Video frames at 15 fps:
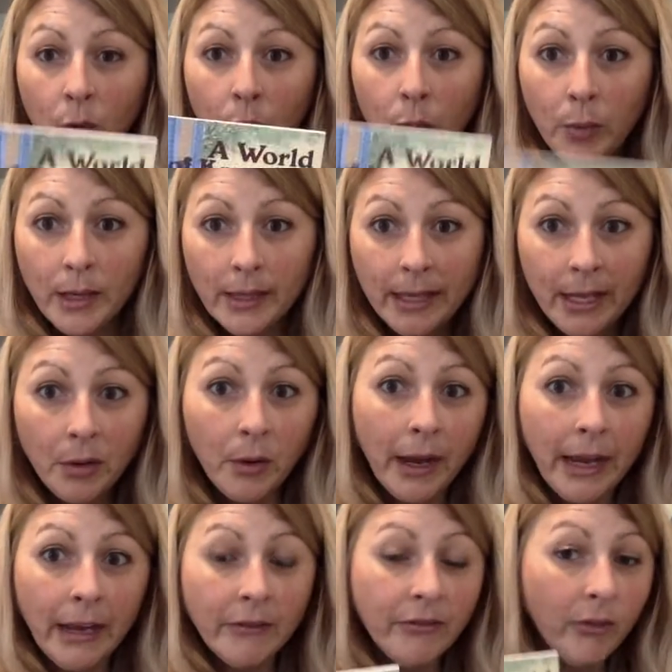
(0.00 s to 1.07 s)
really
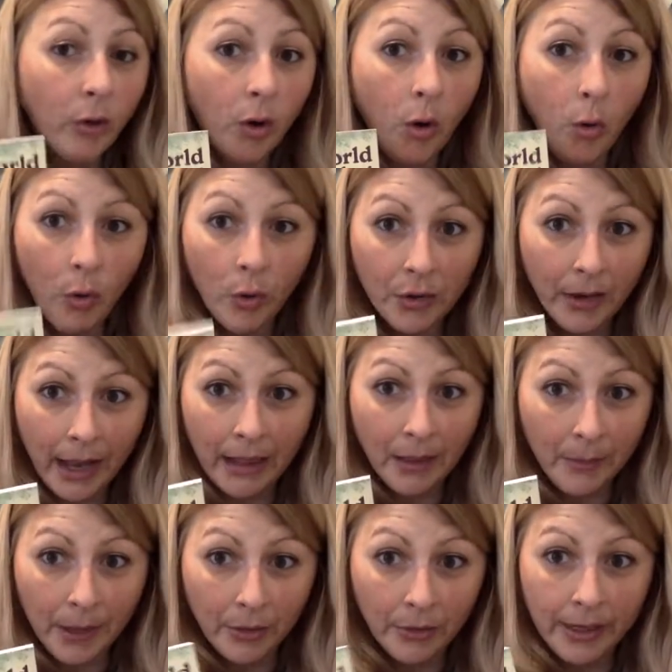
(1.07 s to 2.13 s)
great for older
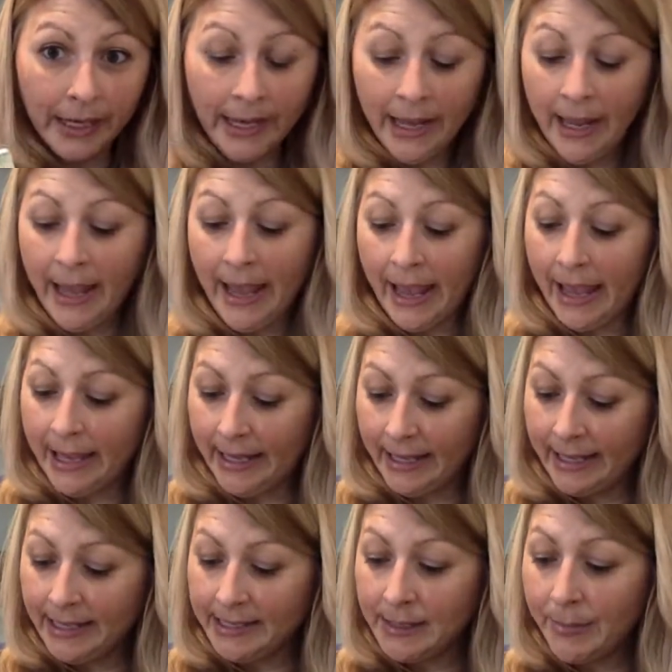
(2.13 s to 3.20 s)
elementary, and
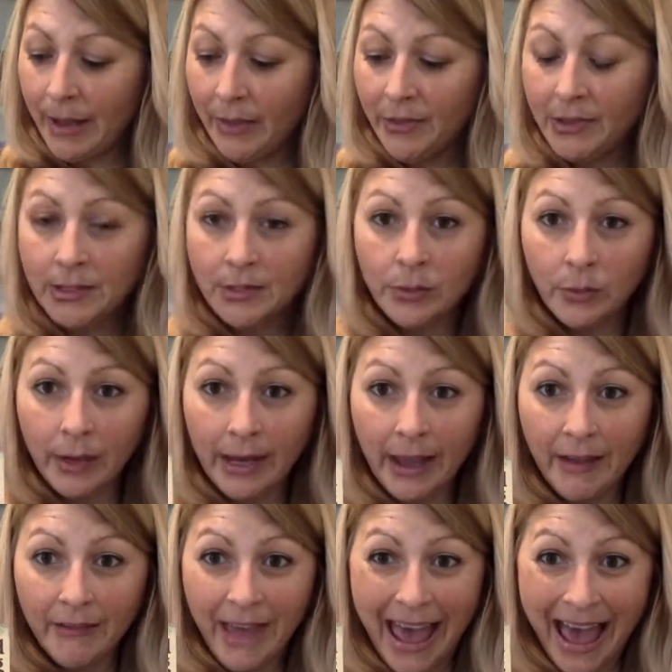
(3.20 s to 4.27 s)
it is about the story
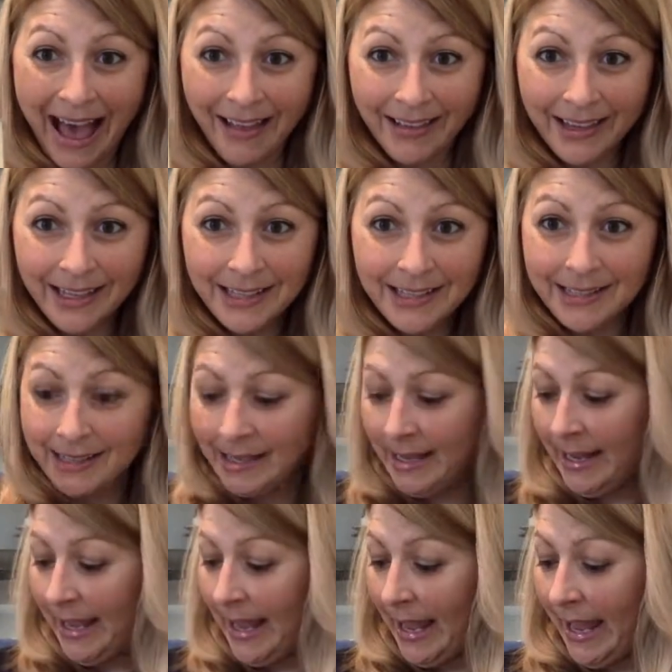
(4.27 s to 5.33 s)
of Alice
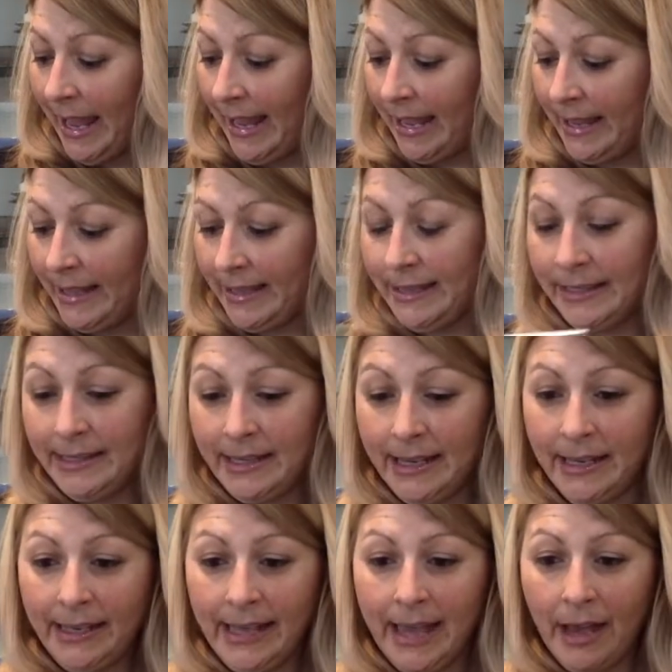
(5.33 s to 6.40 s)
and
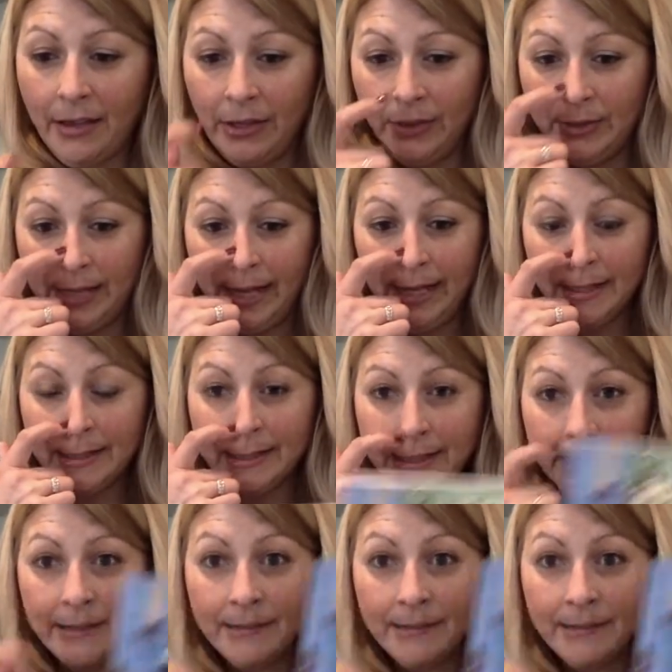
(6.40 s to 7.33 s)
Gallaudet.